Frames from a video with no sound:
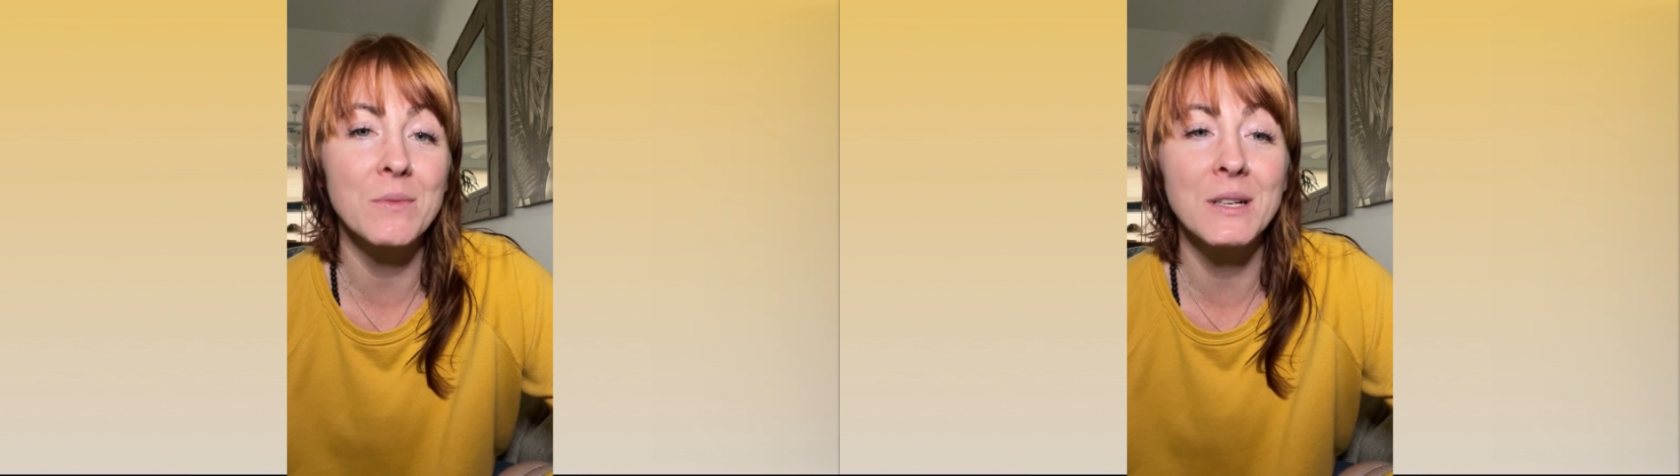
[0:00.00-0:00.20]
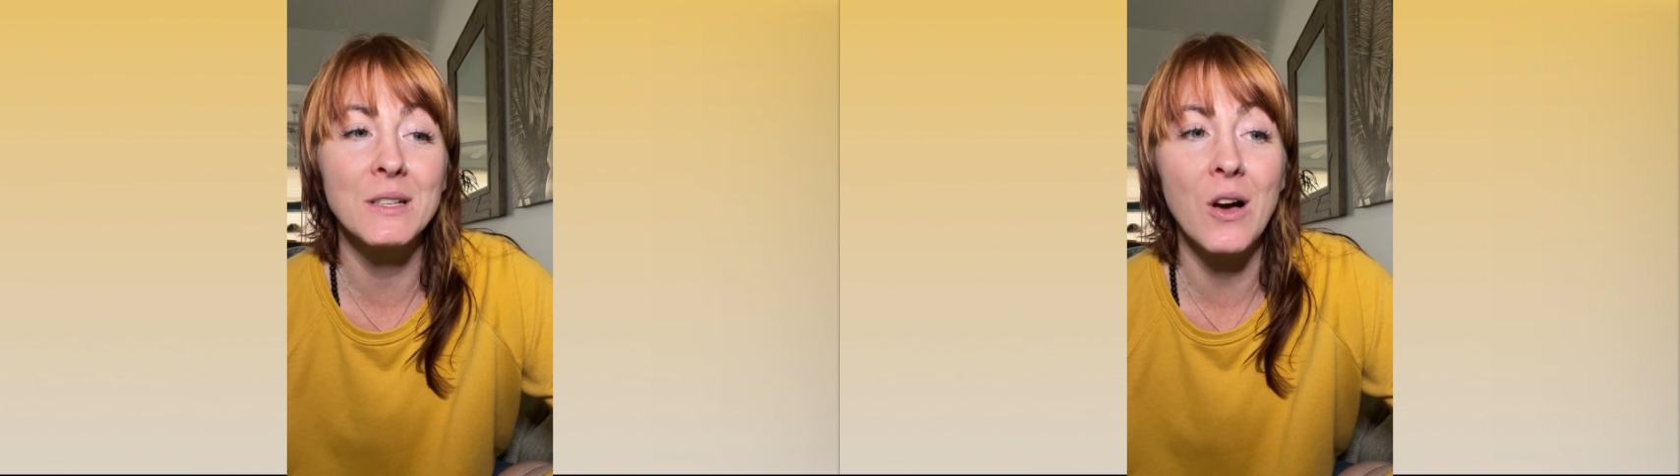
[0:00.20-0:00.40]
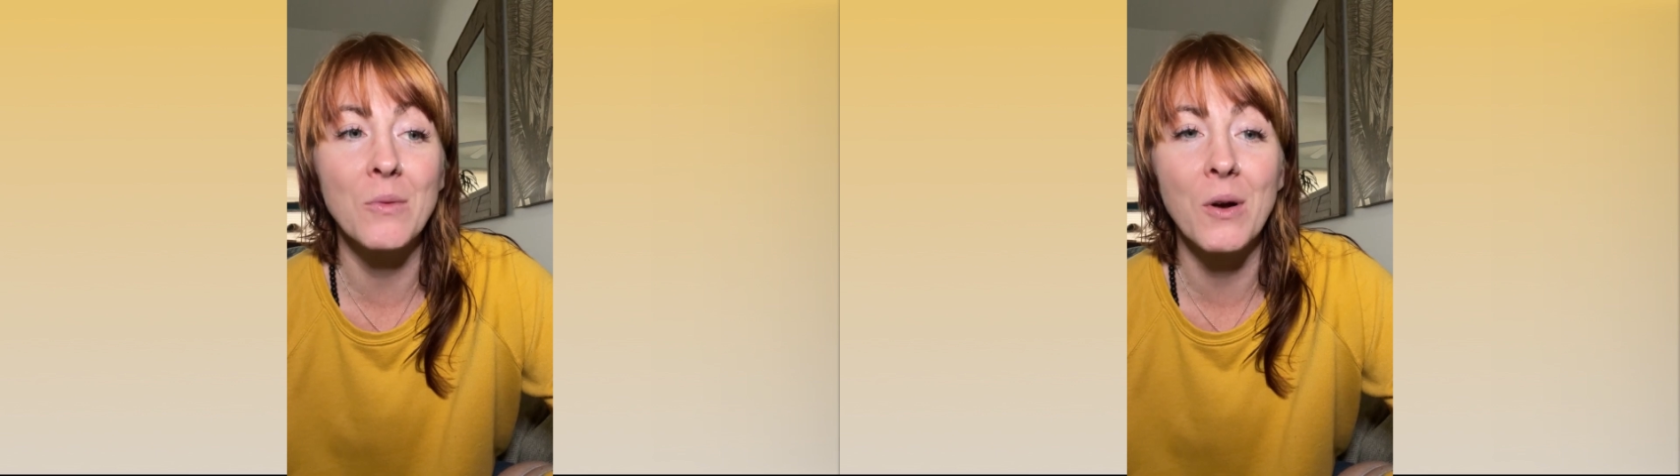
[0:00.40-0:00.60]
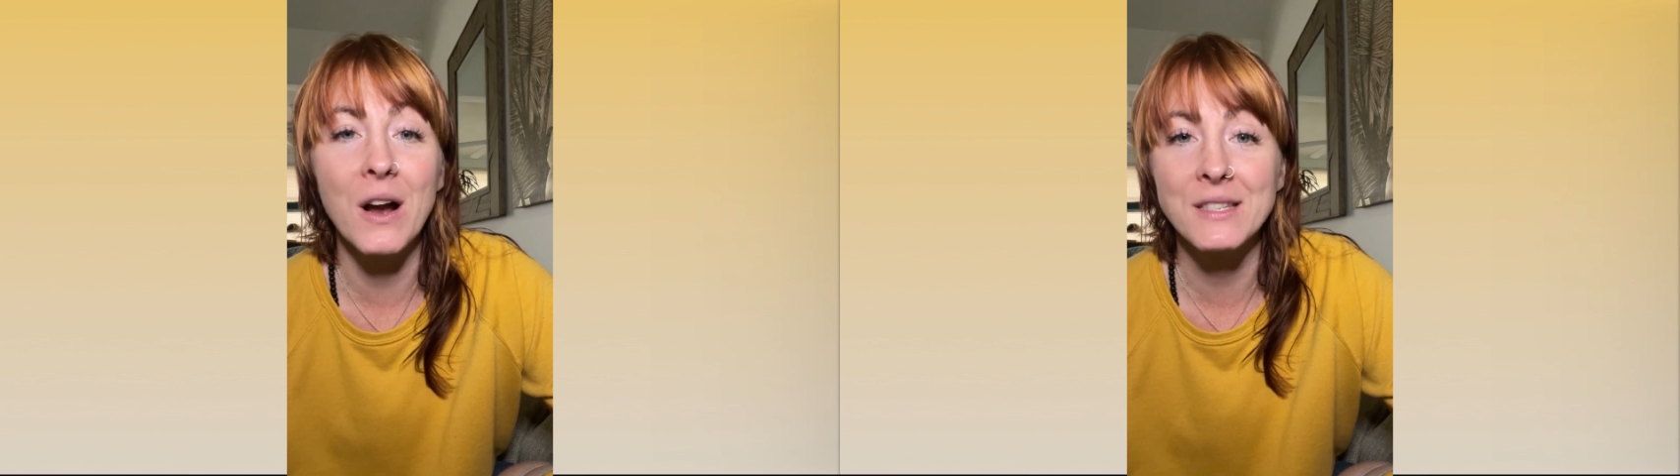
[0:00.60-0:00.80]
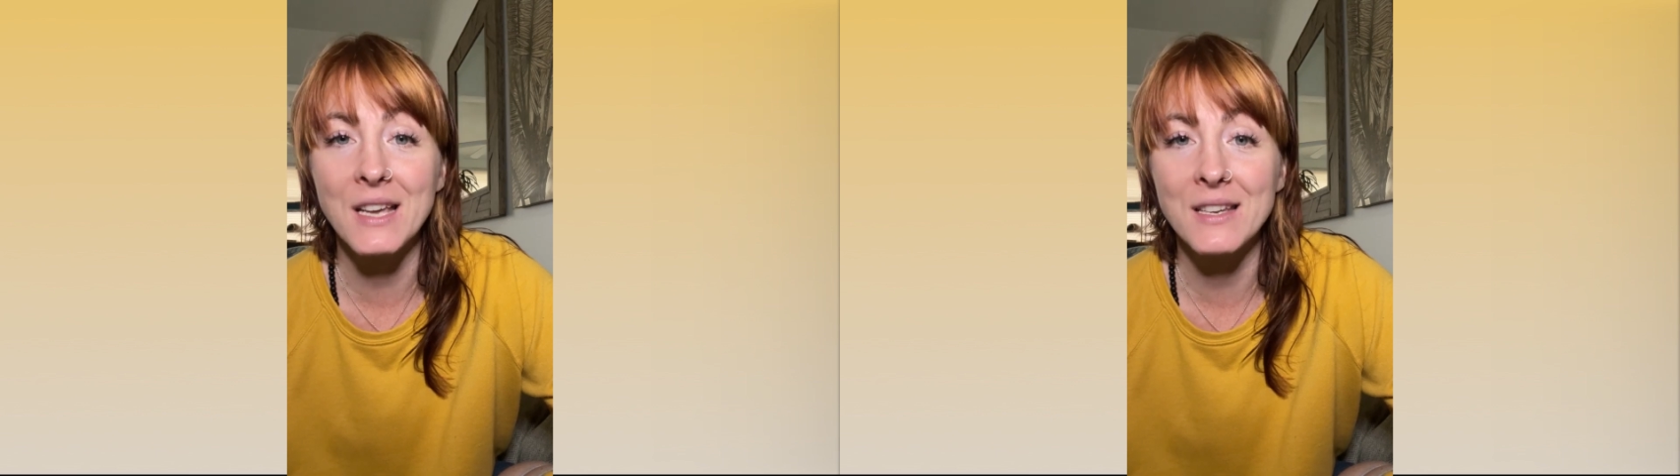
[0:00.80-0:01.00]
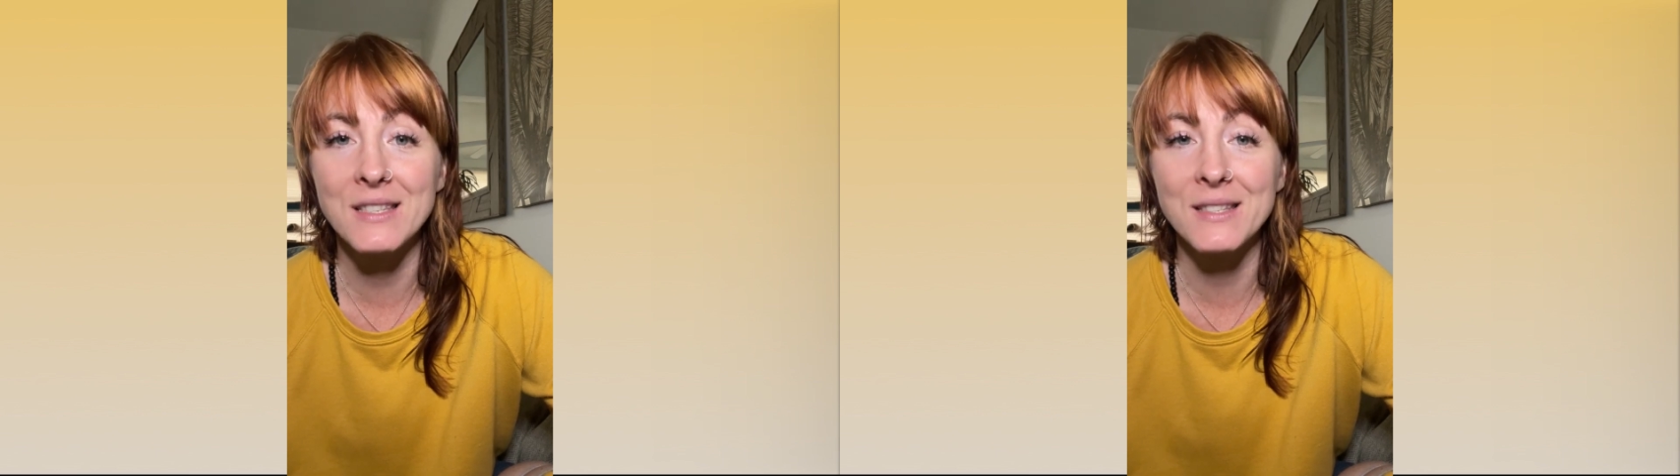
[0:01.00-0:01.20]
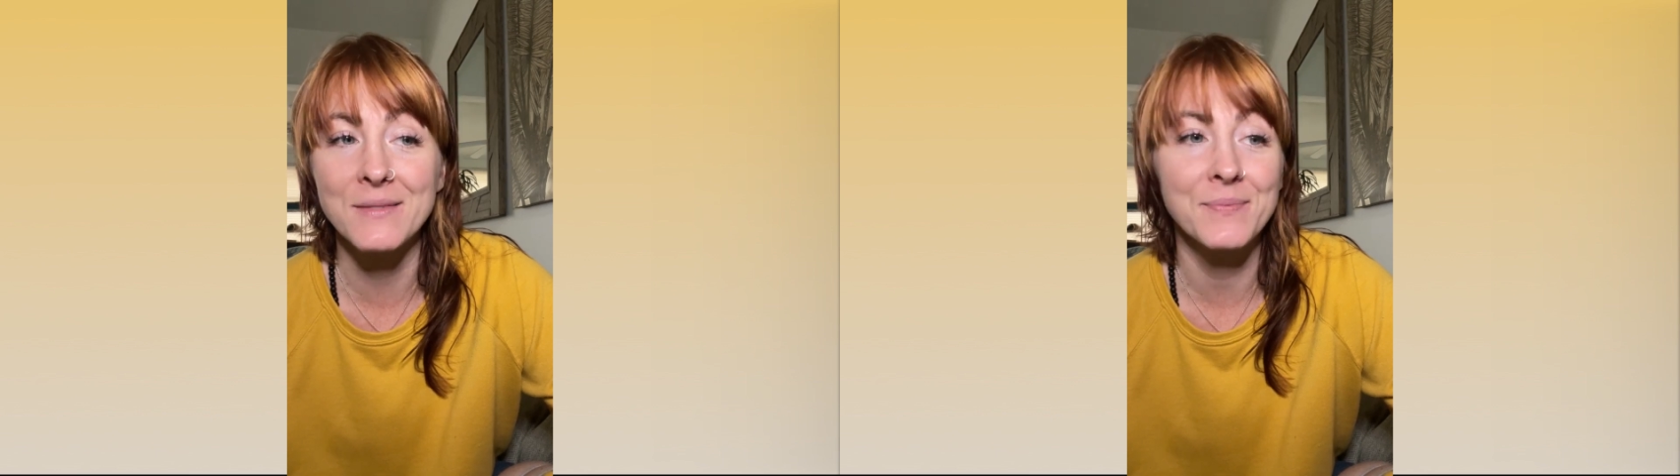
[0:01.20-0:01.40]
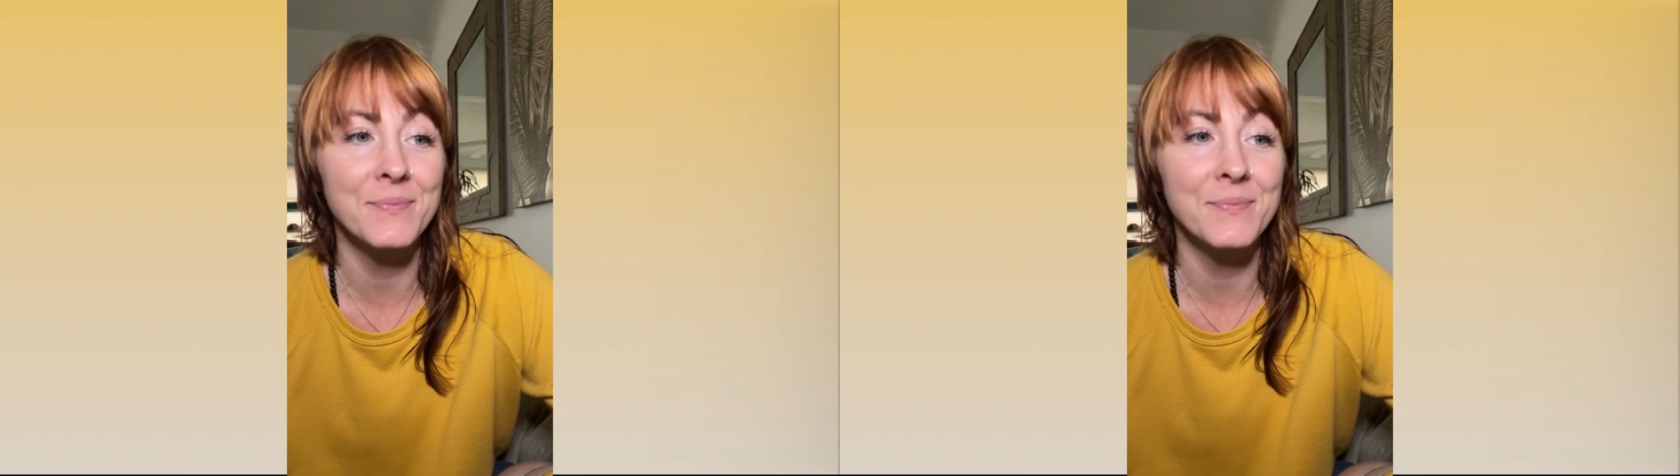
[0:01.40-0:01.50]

to be a long process,